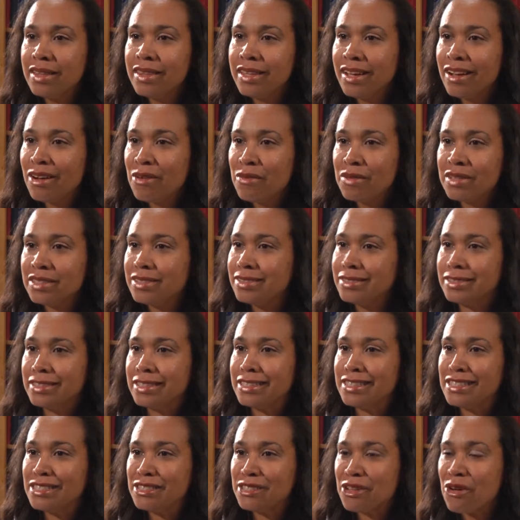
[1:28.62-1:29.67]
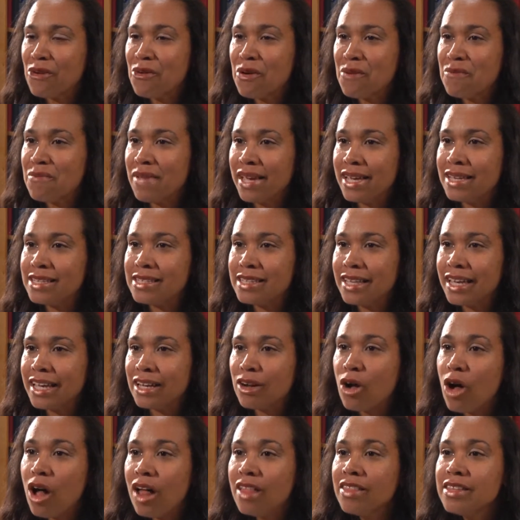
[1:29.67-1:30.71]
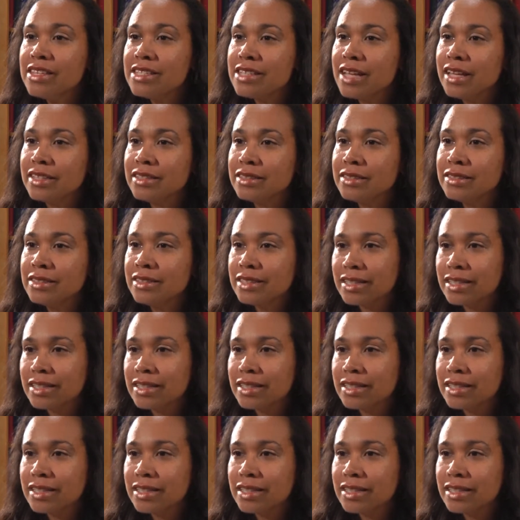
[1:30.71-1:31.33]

in there was just so amazing. And all of a sudden,